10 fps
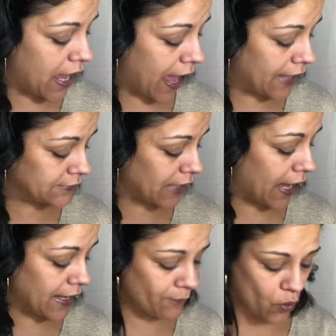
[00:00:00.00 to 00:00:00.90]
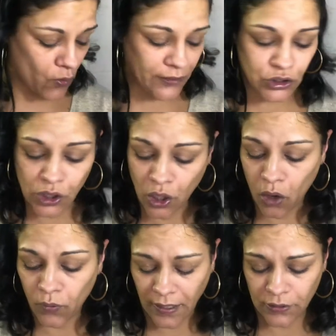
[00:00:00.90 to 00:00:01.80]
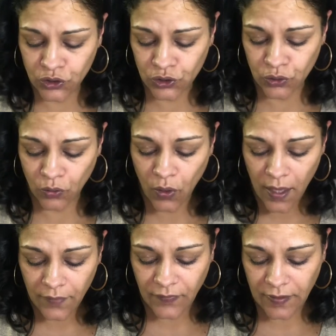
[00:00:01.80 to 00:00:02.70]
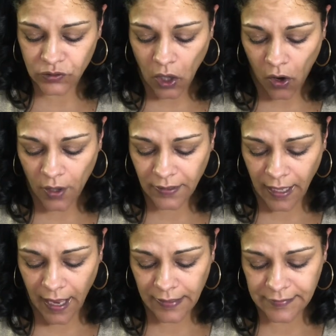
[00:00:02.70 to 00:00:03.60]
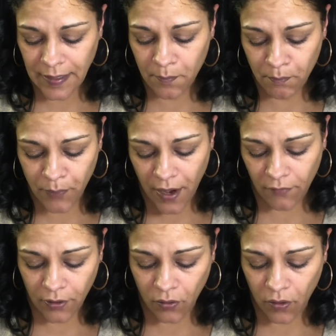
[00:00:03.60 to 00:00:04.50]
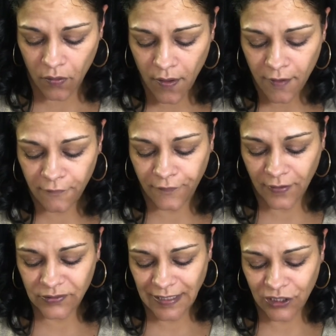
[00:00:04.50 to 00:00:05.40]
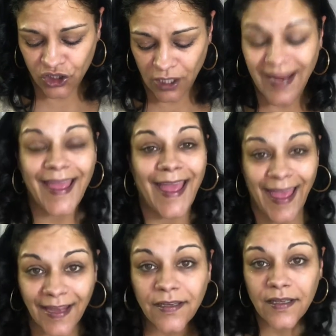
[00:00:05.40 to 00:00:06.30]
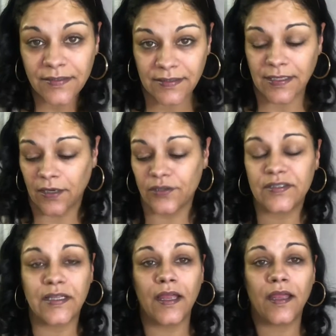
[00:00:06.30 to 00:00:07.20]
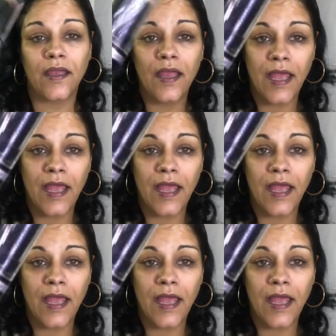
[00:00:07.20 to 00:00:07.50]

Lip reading: and I am going to go into this Hard Candy Bare It All foundation and concealer stick.